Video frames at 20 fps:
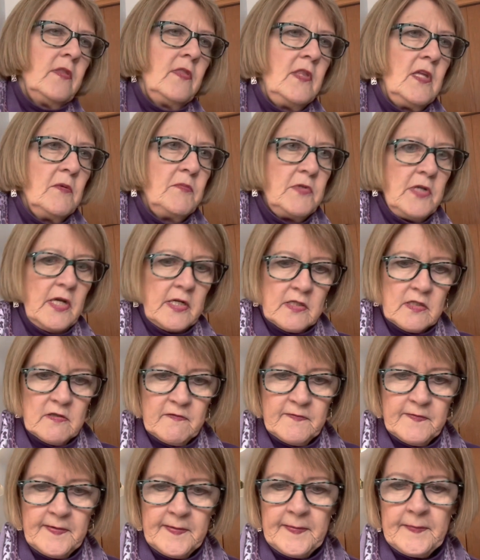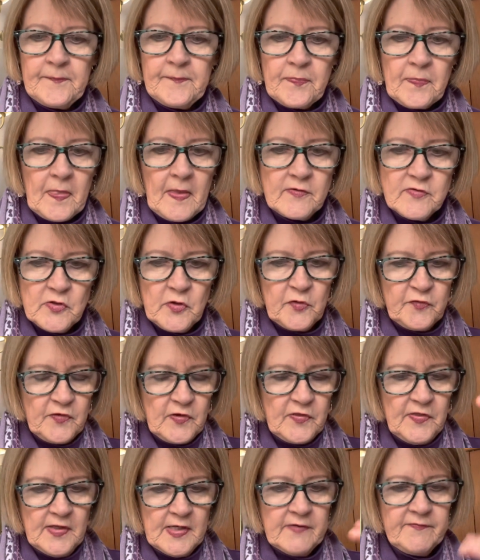the objective. So if you
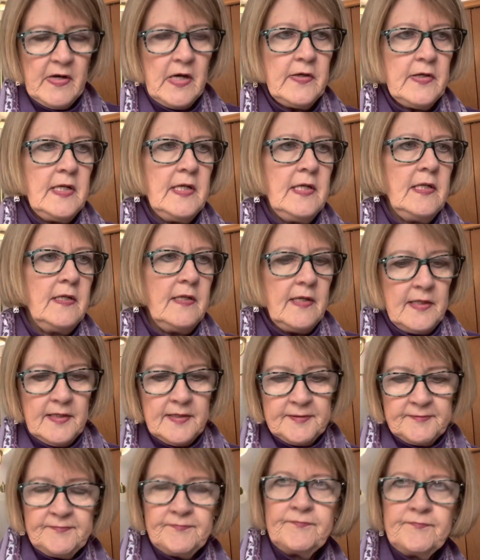think about it in a